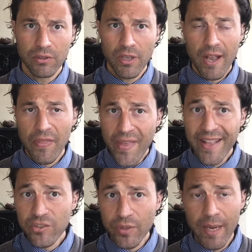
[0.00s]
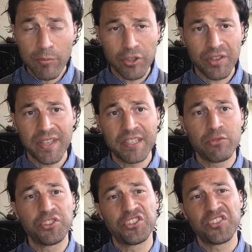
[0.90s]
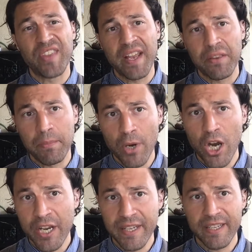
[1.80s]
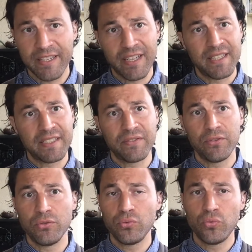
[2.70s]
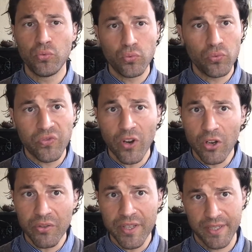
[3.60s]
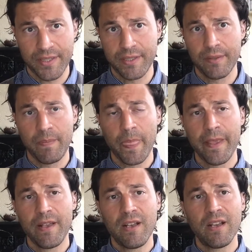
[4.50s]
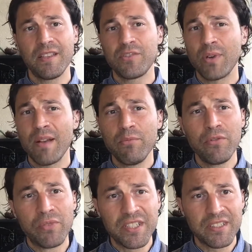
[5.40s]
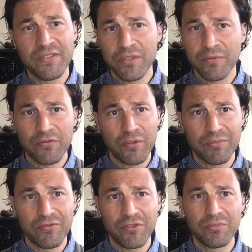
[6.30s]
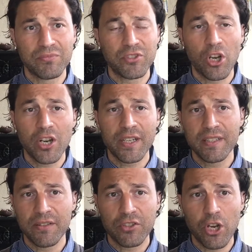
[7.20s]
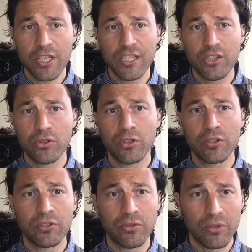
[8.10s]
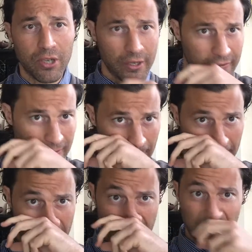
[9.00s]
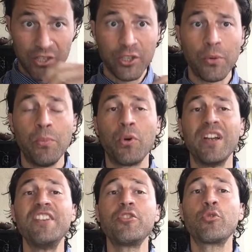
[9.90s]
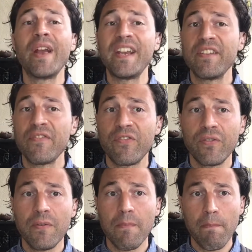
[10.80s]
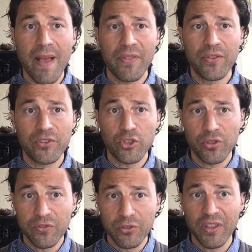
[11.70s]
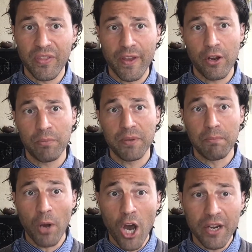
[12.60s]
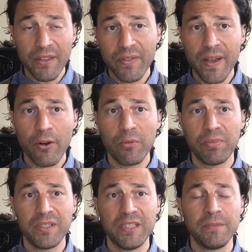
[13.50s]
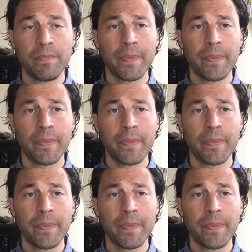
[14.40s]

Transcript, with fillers: And that's what I'm learning. That intuition is that of the body. And guys, if you follow this, this is why I moved recently from from from talking the talking cure to a lot of, you know, more integrative methods of doing therapy, body therapy.